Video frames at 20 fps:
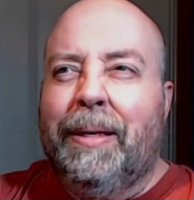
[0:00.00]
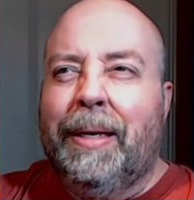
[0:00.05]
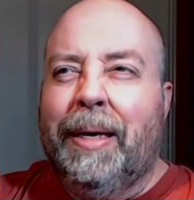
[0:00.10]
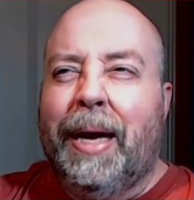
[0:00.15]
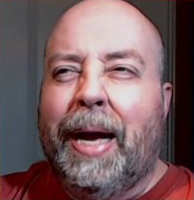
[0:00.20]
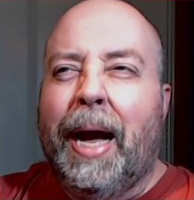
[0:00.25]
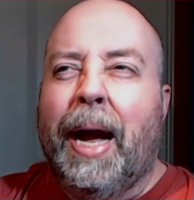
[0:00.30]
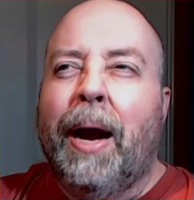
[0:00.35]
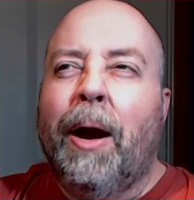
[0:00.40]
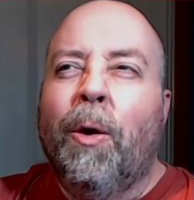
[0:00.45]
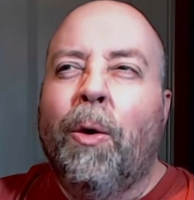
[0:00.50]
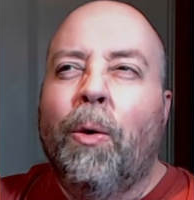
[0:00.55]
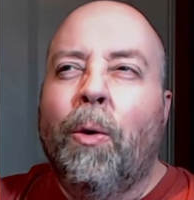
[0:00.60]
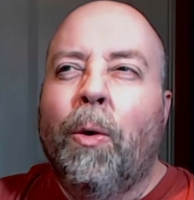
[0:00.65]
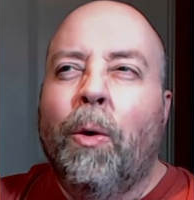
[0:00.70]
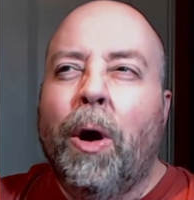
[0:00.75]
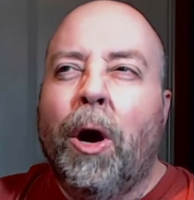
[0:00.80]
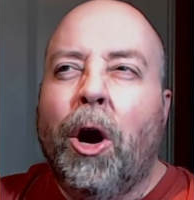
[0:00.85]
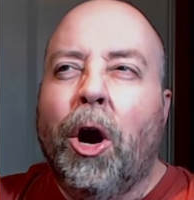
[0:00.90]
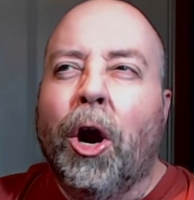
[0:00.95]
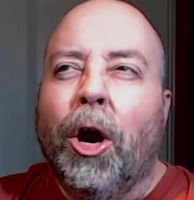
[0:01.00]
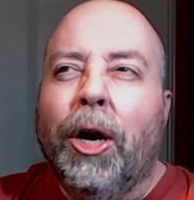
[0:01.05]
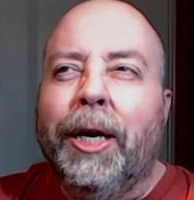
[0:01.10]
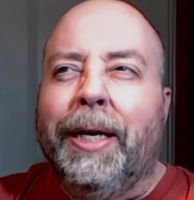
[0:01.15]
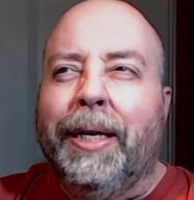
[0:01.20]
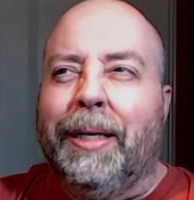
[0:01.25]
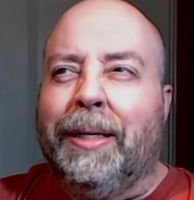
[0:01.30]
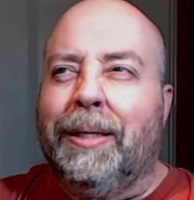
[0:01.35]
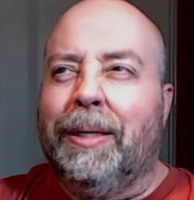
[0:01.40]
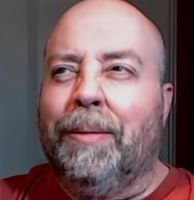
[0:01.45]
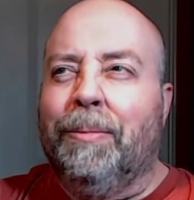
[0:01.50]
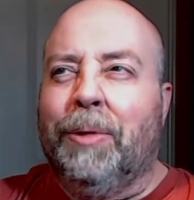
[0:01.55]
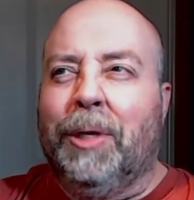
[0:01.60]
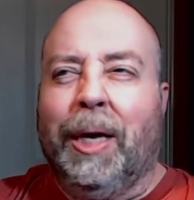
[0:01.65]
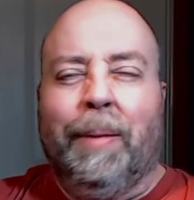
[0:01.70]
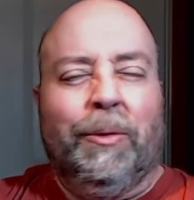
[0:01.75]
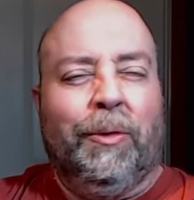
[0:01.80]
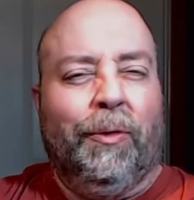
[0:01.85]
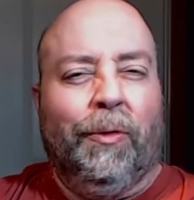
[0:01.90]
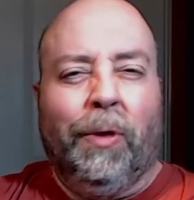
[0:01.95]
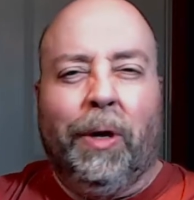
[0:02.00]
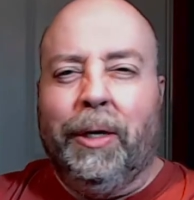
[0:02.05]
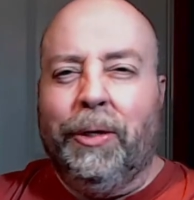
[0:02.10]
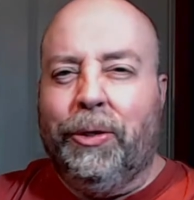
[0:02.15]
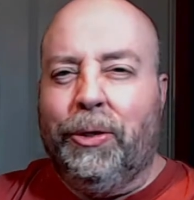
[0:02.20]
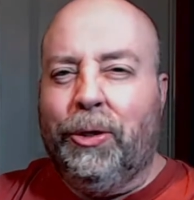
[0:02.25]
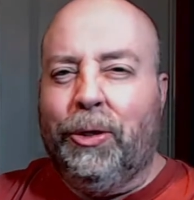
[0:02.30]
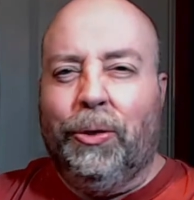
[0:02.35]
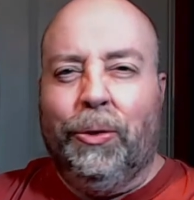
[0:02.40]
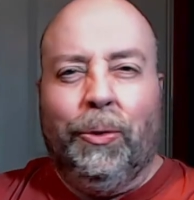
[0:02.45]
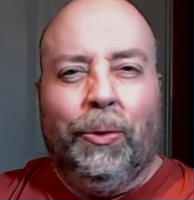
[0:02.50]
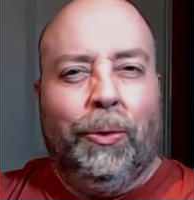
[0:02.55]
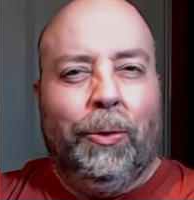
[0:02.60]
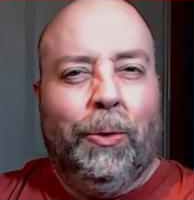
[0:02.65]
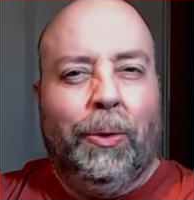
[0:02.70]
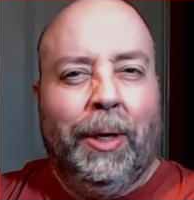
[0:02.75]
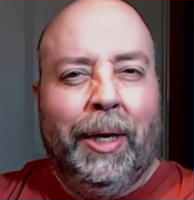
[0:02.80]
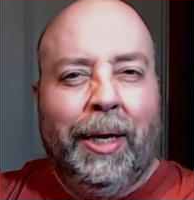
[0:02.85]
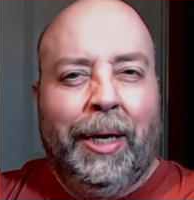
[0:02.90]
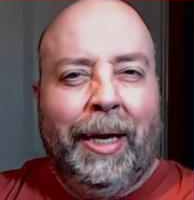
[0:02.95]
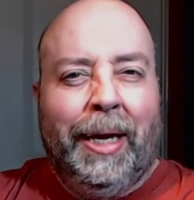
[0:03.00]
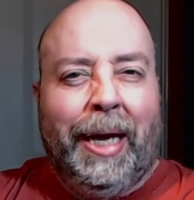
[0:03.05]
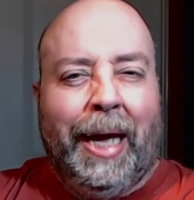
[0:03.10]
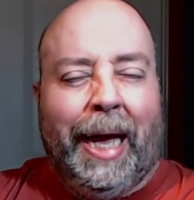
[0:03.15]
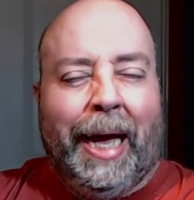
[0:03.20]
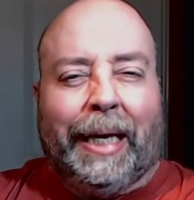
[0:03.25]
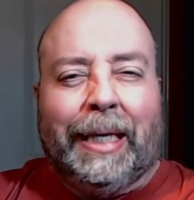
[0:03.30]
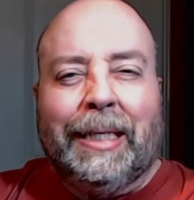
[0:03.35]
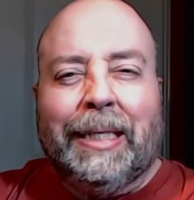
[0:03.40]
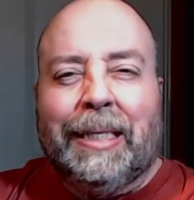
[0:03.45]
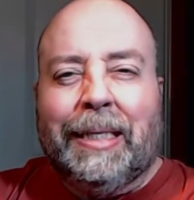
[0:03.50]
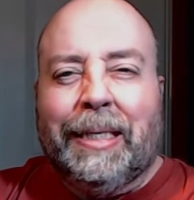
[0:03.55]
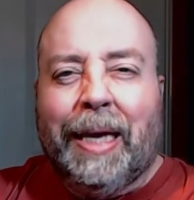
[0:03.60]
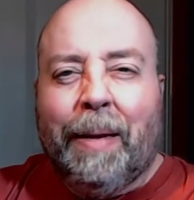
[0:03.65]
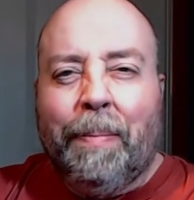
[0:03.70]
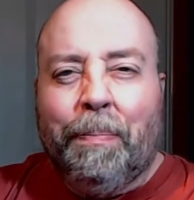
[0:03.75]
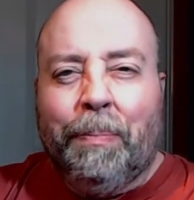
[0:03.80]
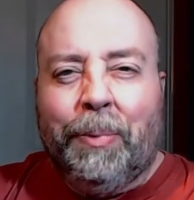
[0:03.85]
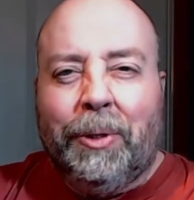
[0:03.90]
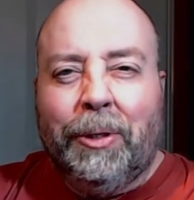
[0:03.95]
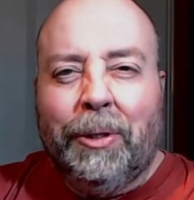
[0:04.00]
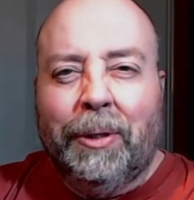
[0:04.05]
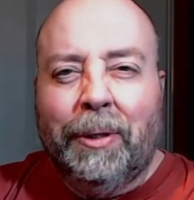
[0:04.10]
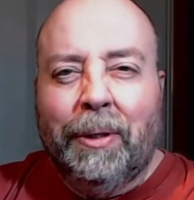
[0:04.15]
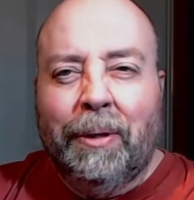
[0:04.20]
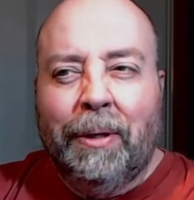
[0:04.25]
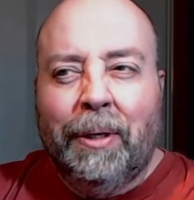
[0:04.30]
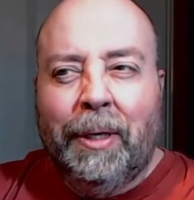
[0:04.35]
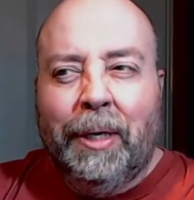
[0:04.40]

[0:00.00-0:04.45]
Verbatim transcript: how hard it is sometimes for us to accept